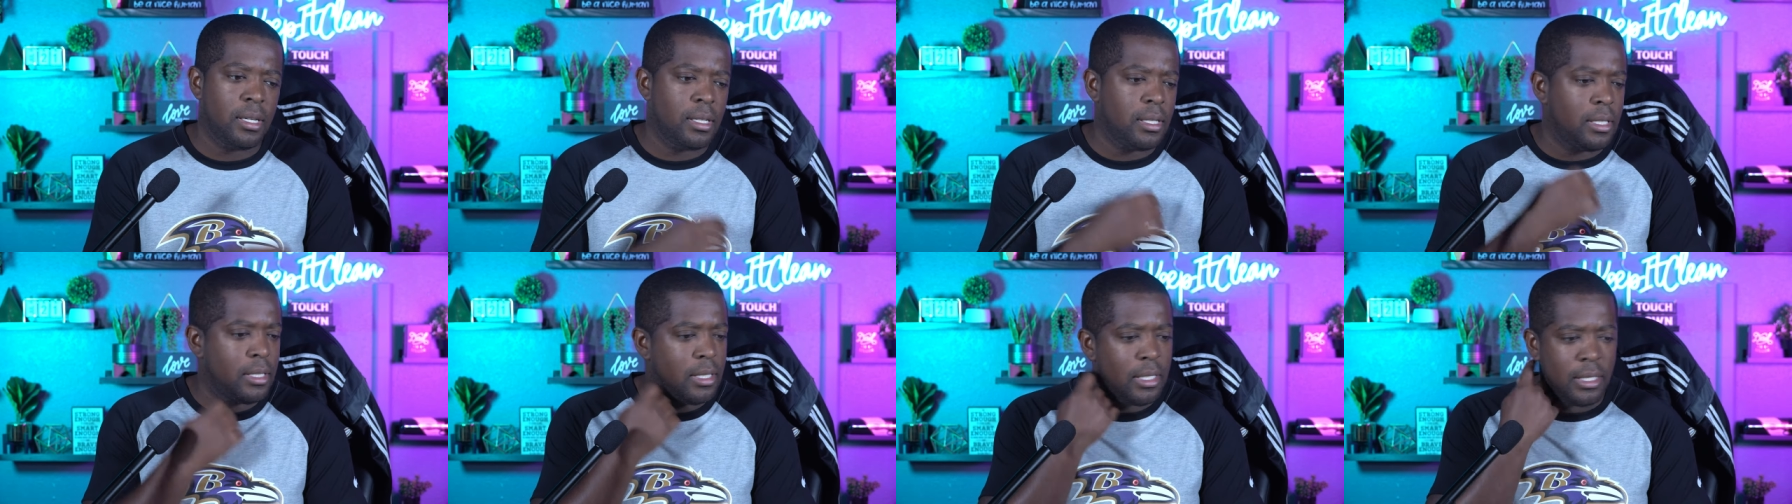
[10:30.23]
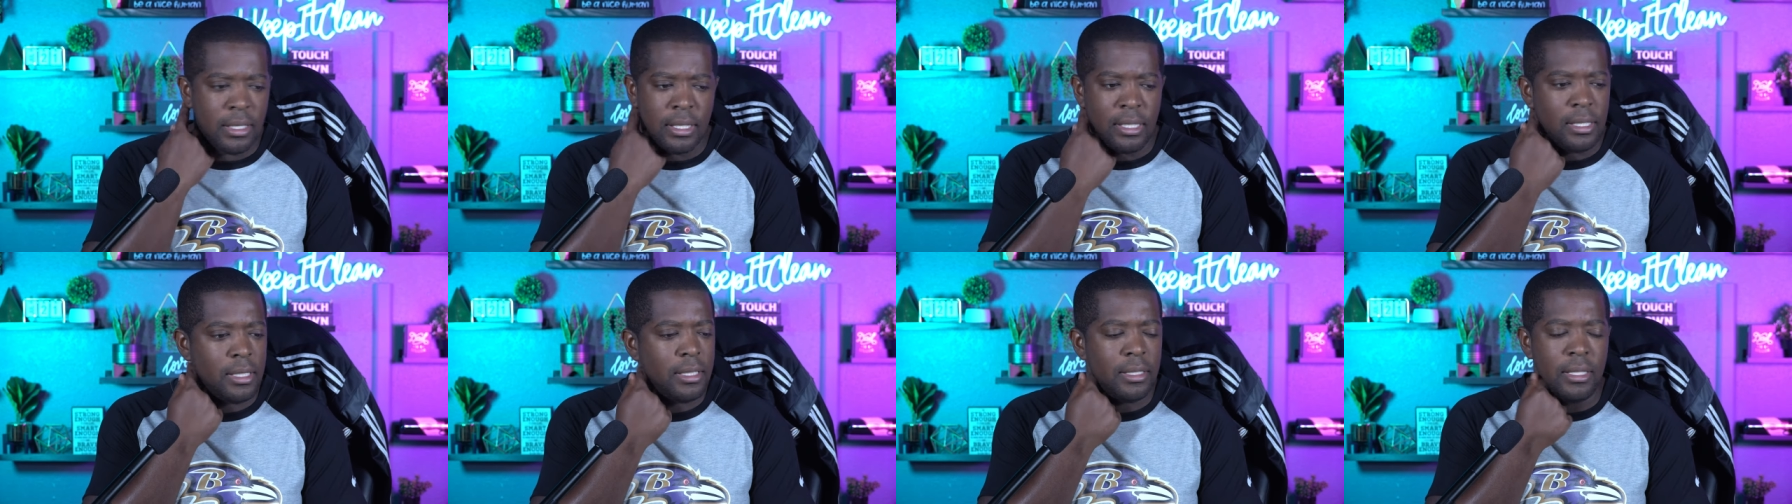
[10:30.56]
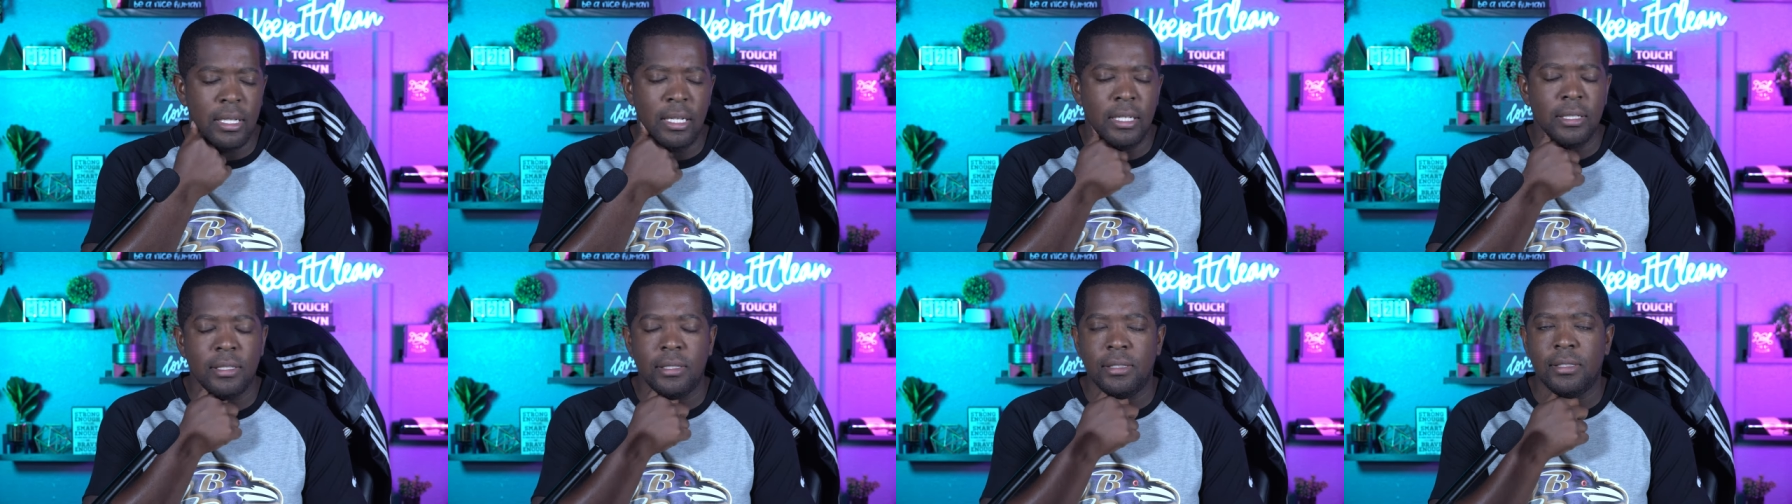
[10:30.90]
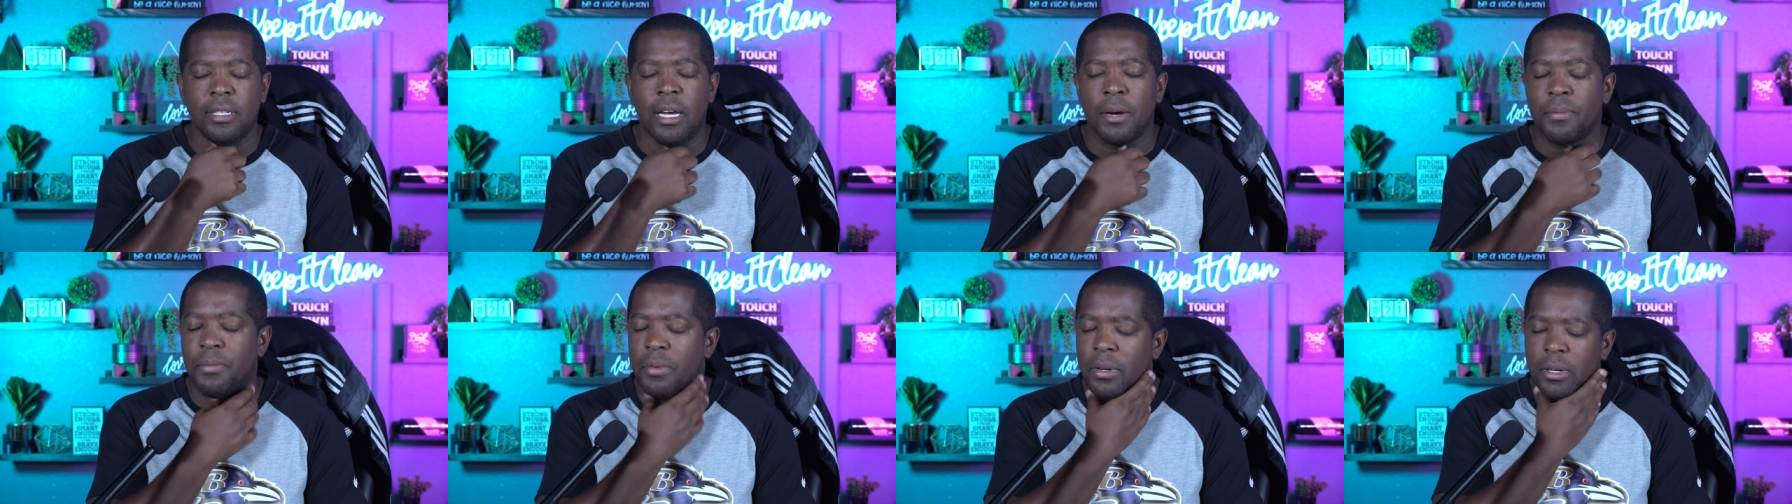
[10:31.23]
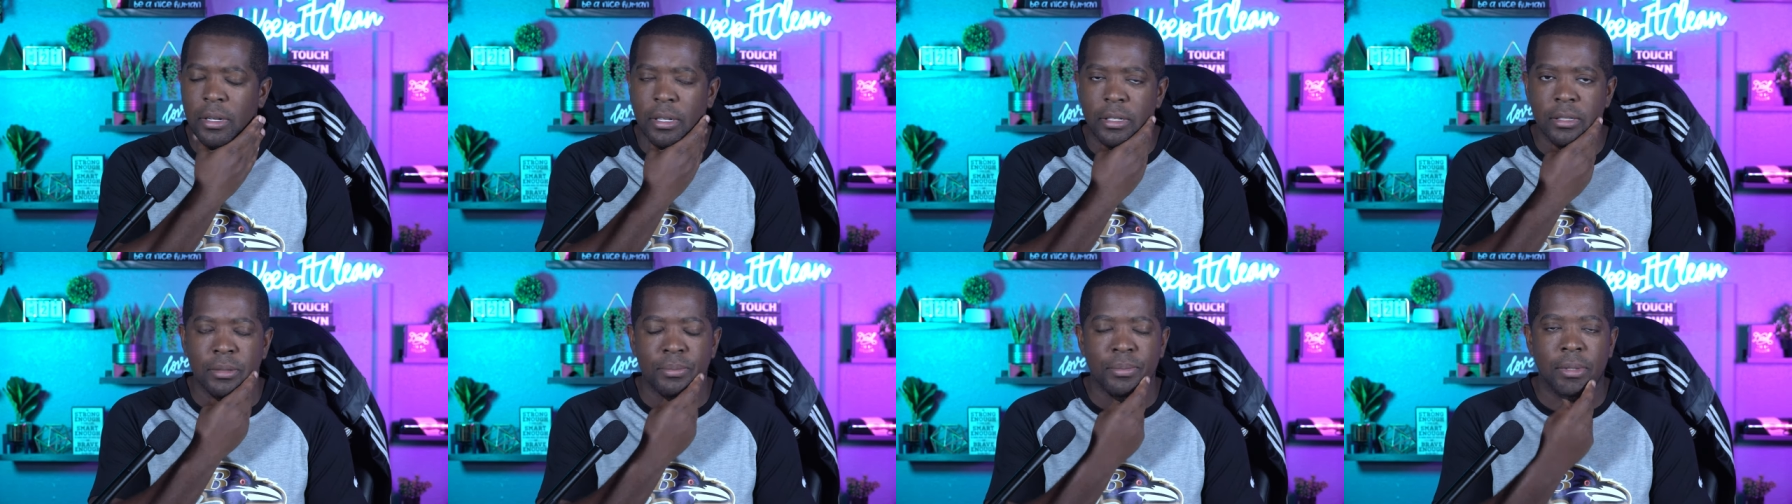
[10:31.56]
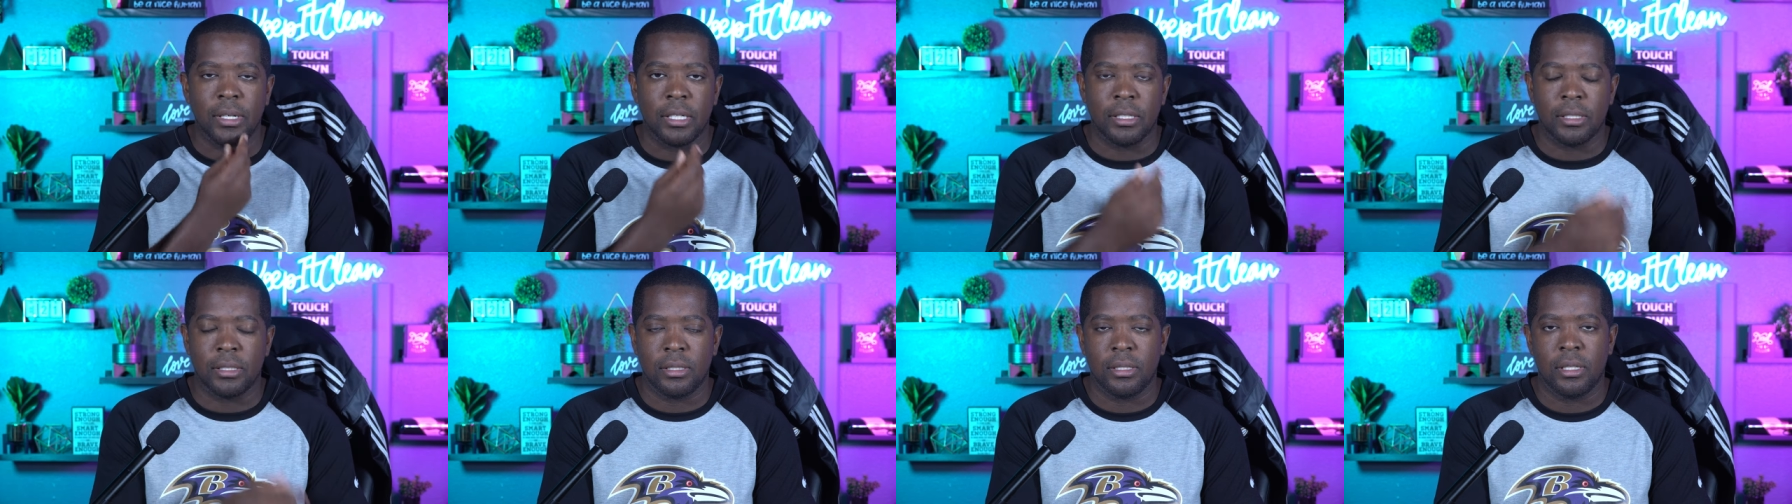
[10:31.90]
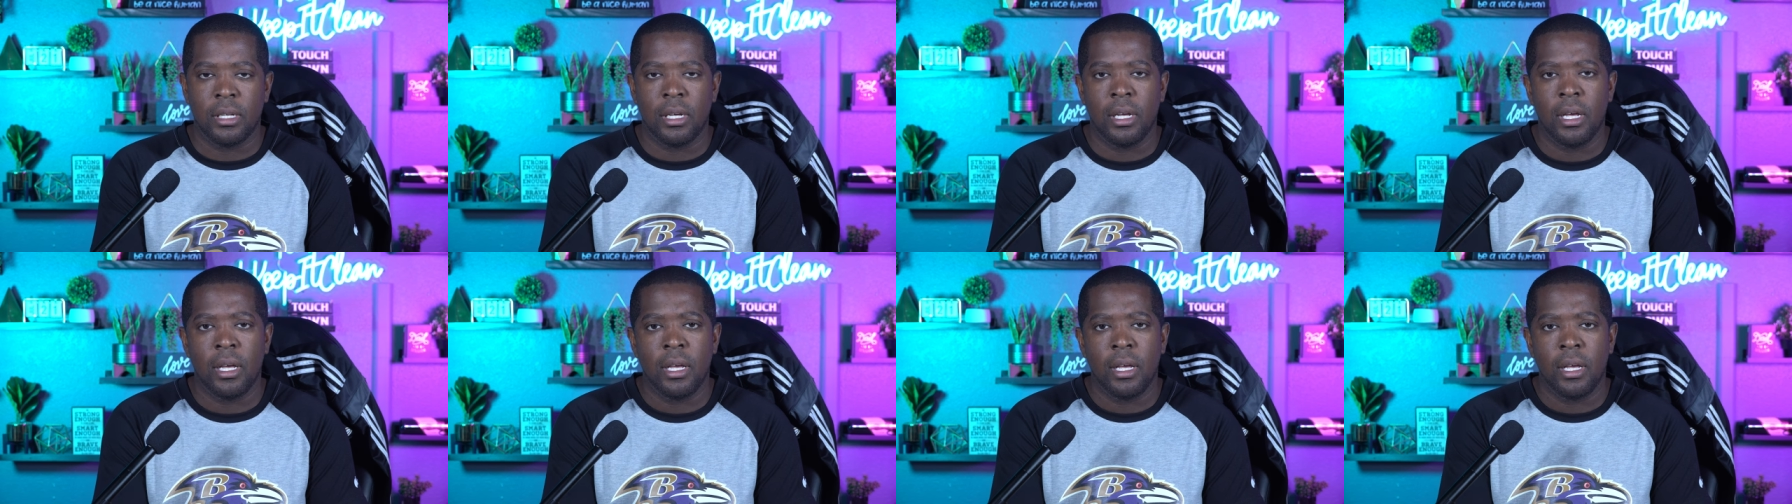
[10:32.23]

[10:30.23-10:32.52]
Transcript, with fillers: He, he needs to stop running as much.